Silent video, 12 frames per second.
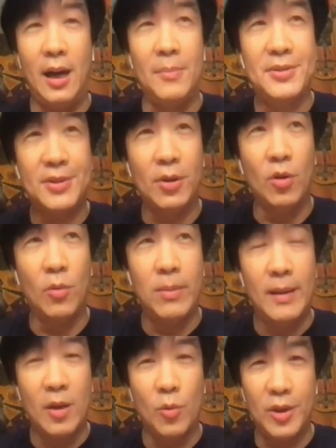
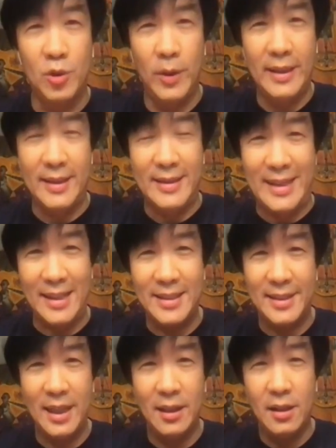So we're doing this
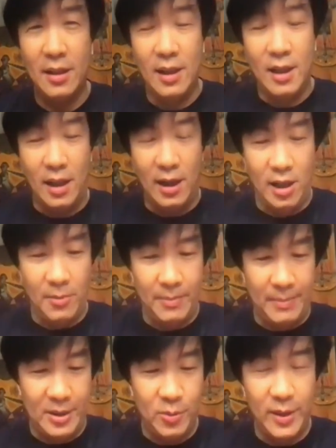testing
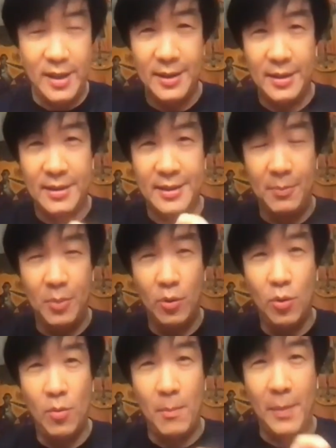between
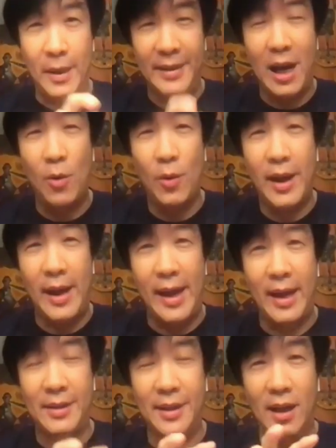Cebu, Mandaue,
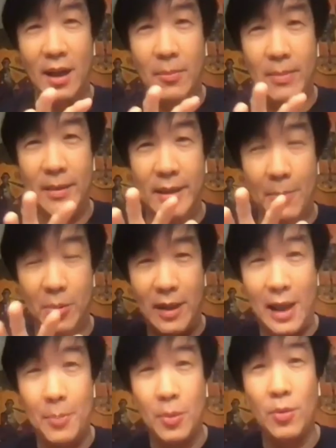and
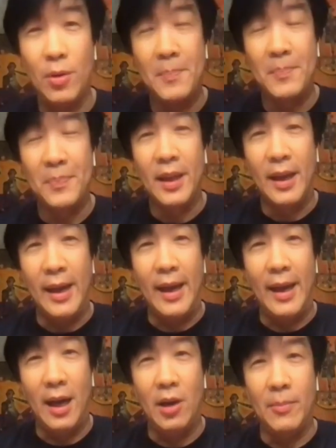Lapu-Lapu.
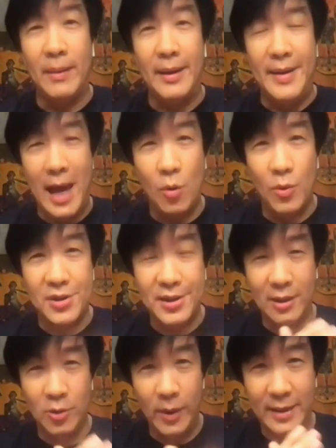And now we're
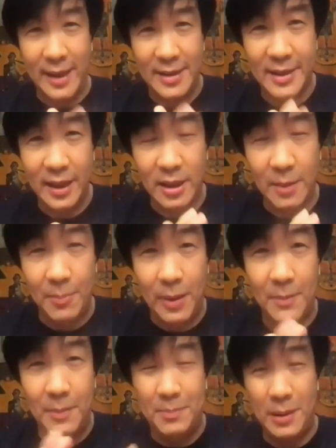still doing testing in the
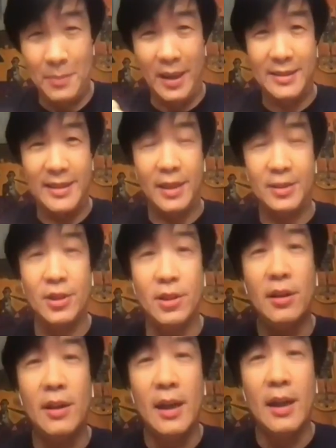public sector,
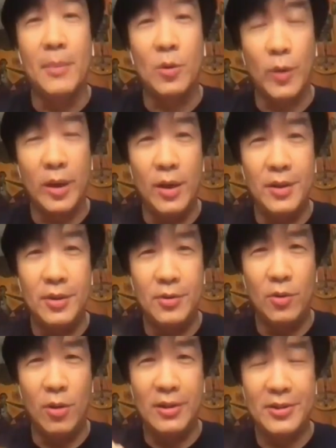but we're going to
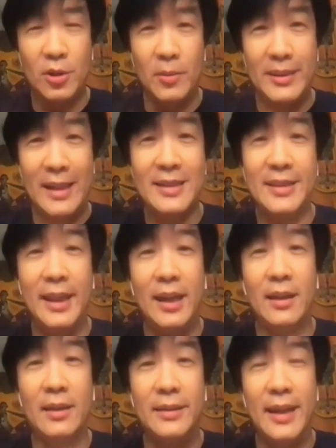do also
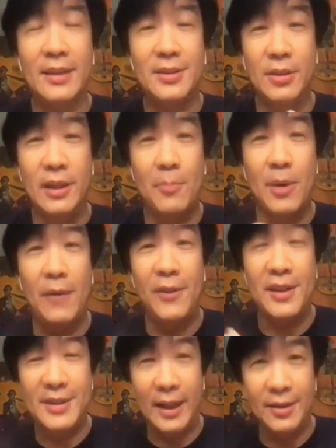testing next in the private
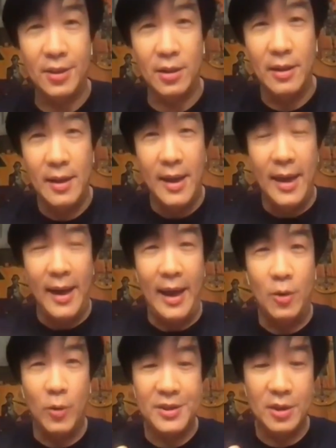sector. And
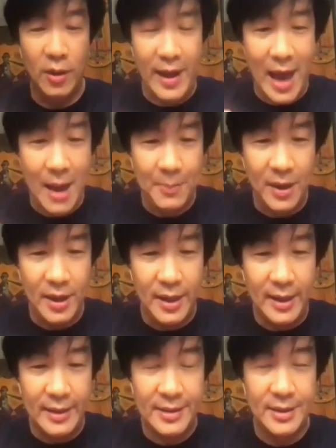what's going to happen
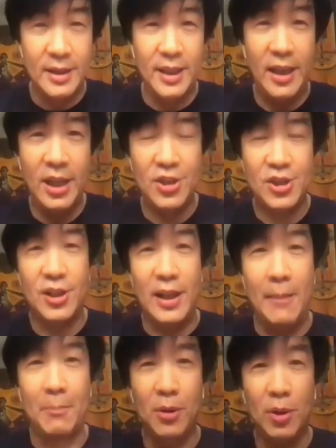is each
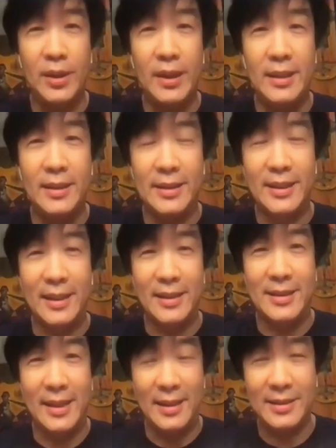employee that
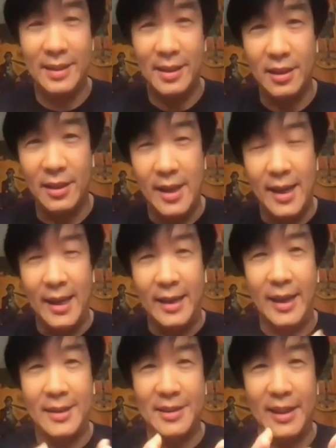gets tested
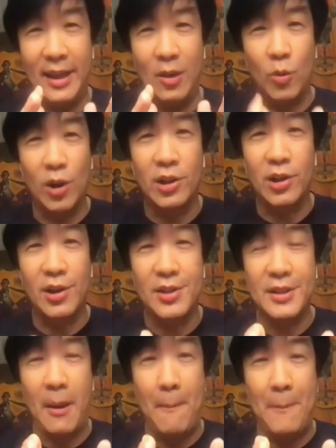gets a
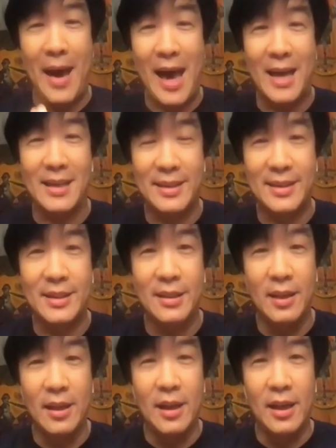worker's pass,
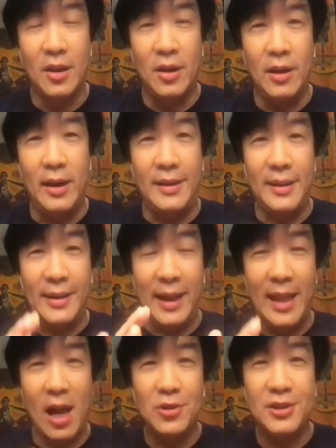and that
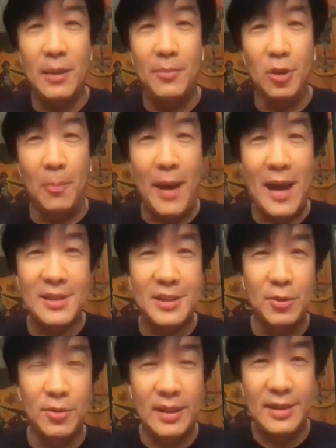allows him to pass
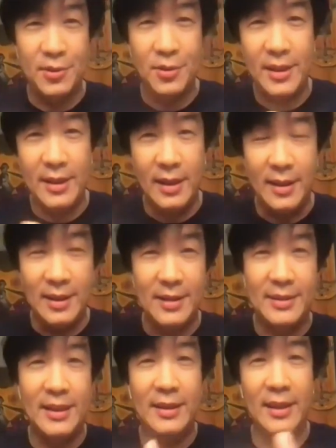through these three
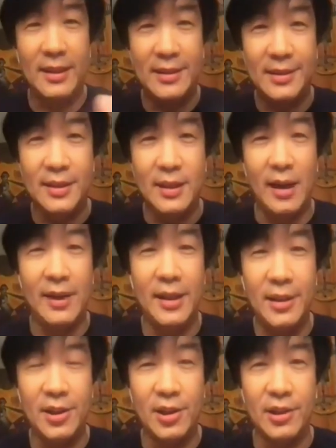cities
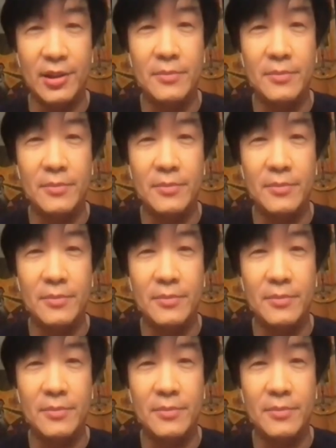unhindered.